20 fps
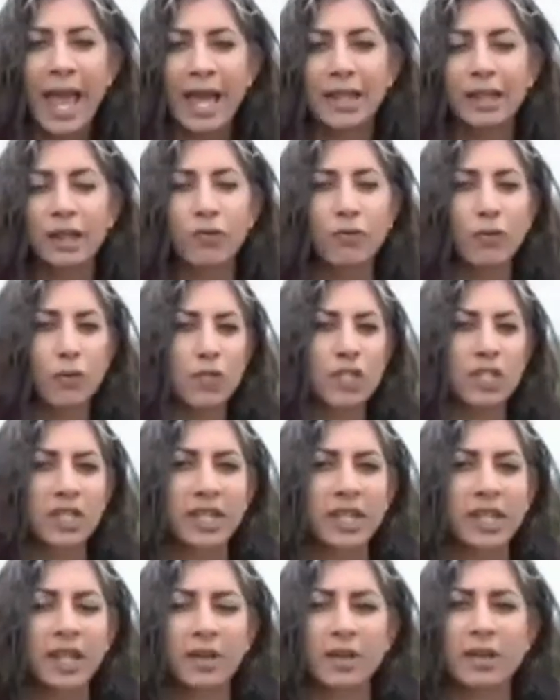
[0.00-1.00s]
and
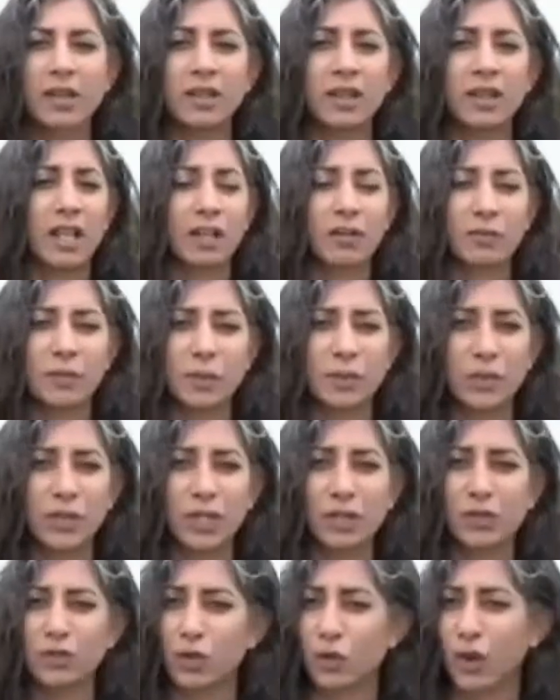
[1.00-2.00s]
unfortunately, uh, a of people
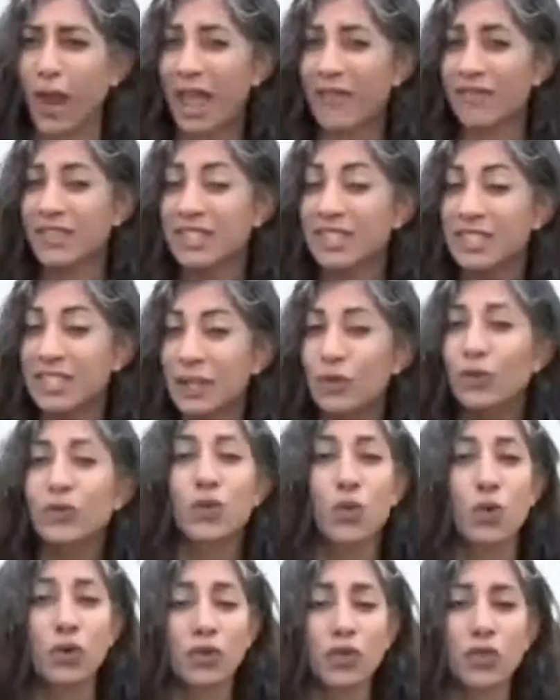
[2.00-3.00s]
here don't have the skills
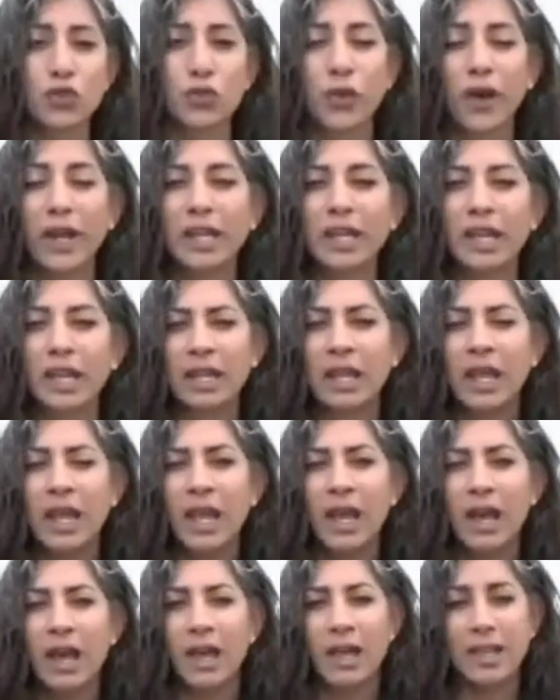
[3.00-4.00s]
or the training
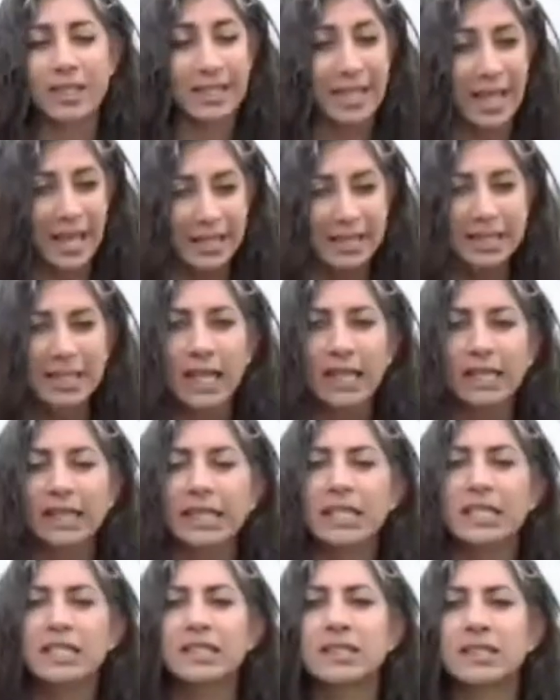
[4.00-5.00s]
uh, yet, at
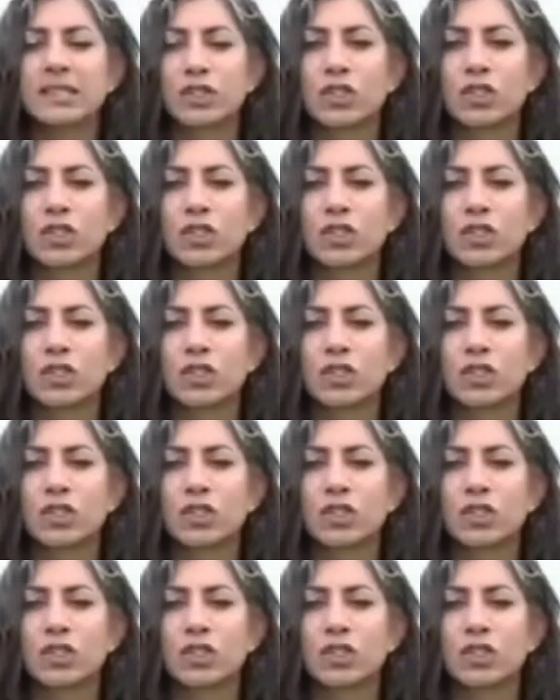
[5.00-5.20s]
least,